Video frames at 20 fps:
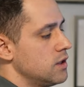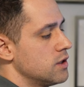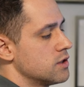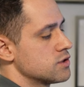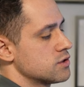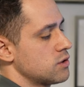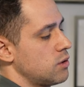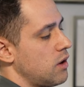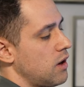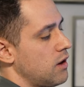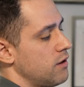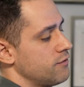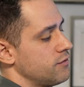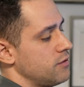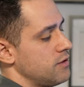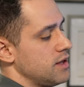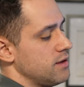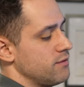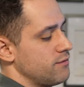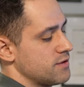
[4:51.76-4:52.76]
So
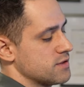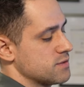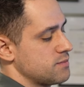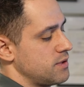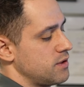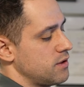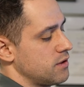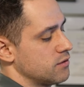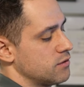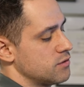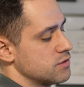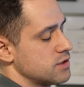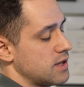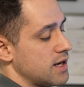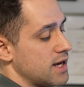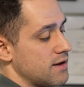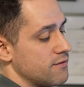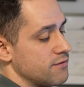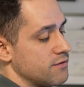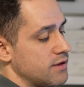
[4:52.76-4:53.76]
after infraspinatus, you
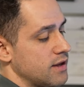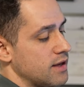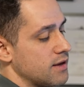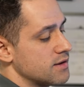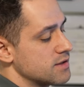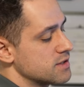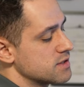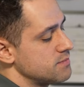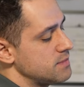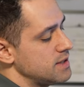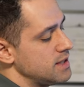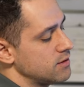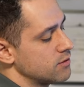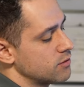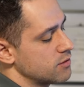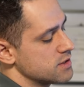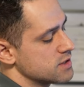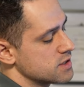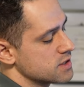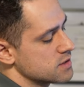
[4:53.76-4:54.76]
have teres
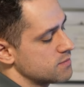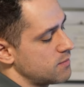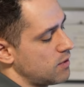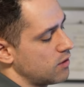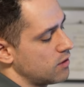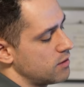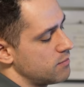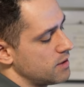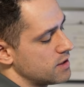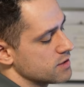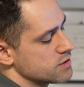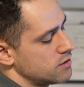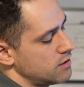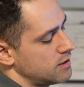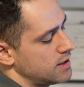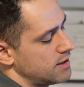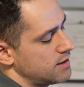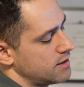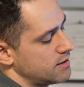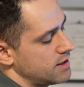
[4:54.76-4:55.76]
minor. It's a smaller muscle
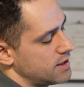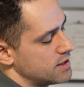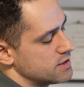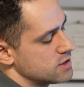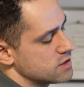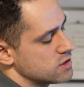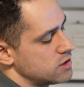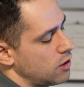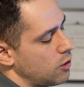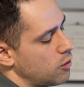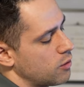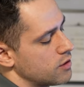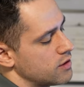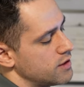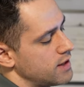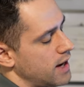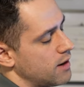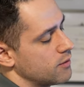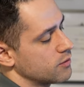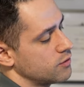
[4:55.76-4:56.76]
that attaches lower
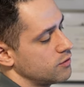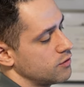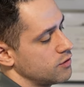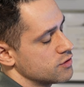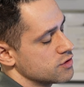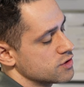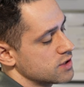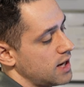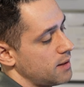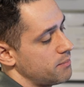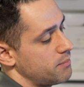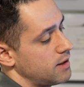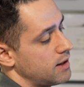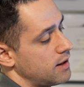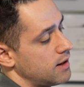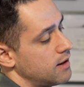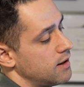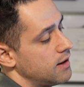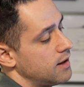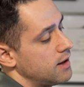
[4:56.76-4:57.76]
down on your
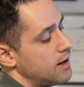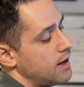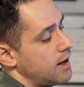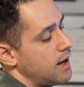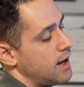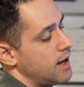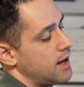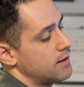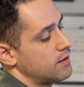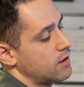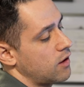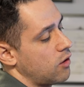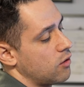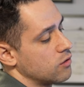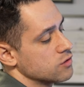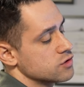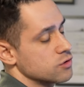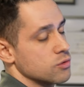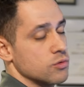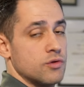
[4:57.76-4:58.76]
scapula and
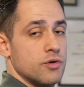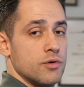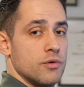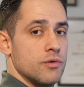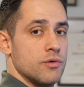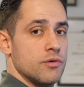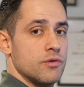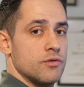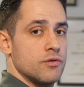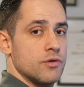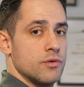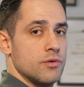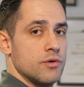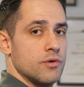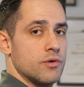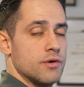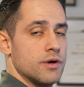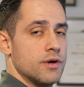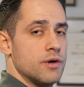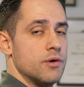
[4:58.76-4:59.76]
also to your, to
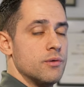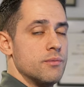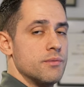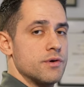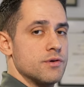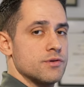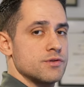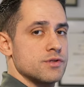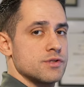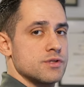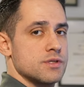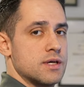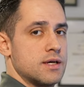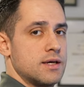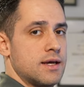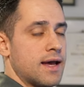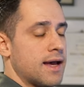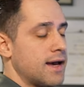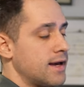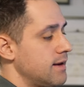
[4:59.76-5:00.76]
your humerus uh,
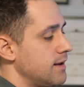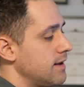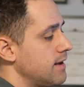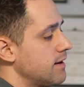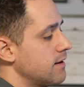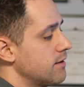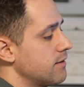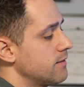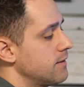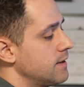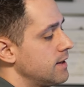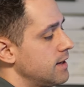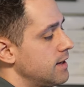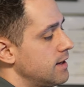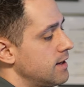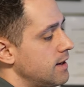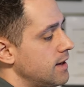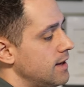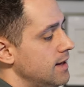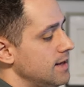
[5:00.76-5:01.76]
head here.
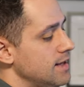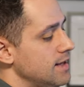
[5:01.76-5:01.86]
And